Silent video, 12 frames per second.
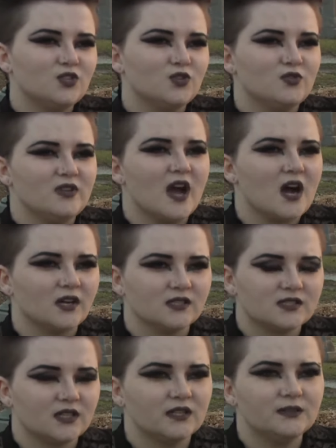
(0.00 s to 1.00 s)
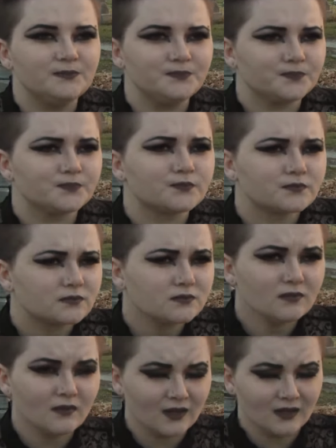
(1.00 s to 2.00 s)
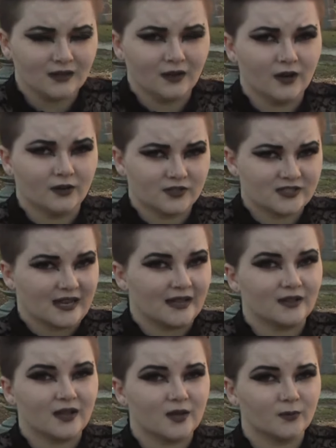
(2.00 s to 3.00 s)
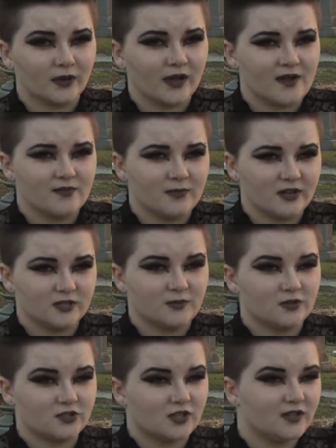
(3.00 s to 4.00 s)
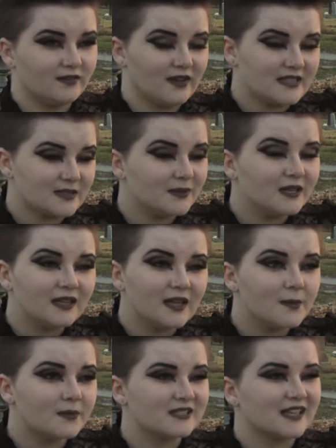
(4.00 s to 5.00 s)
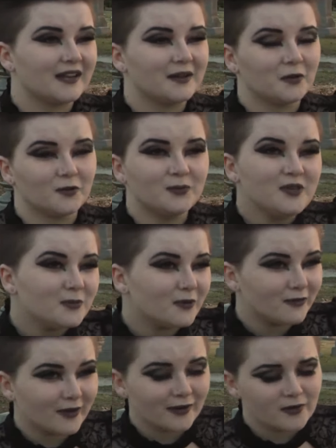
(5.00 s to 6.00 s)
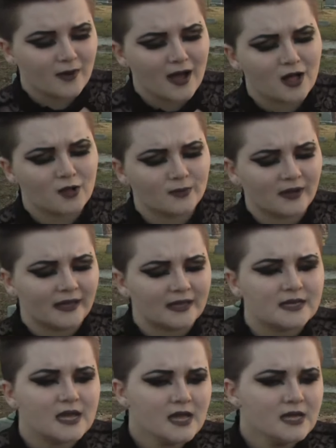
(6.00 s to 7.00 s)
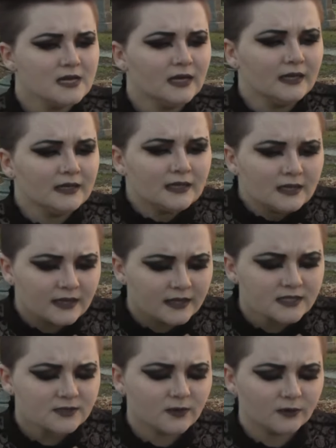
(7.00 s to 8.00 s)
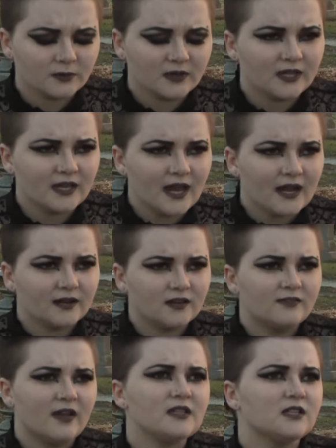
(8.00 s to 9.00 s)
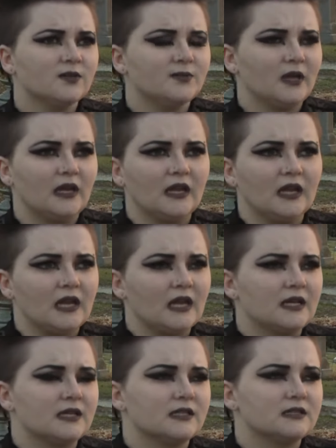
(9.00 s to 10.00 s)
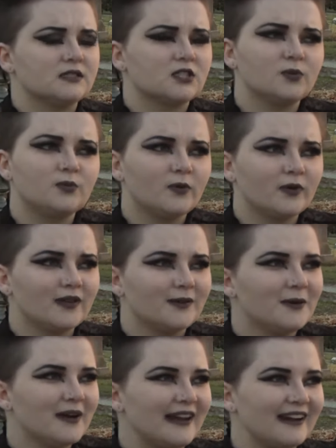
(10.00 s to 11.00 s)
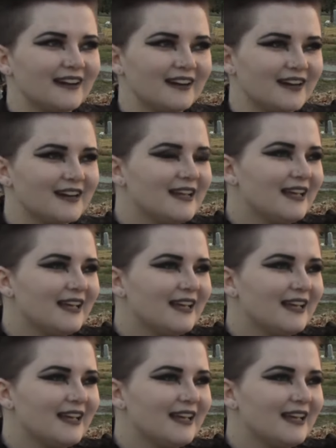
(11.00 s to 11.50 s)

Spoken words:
too young to understand them or have much emotional investment in them because I didn't know the people very well. But this one really had an effect on me, and to the point where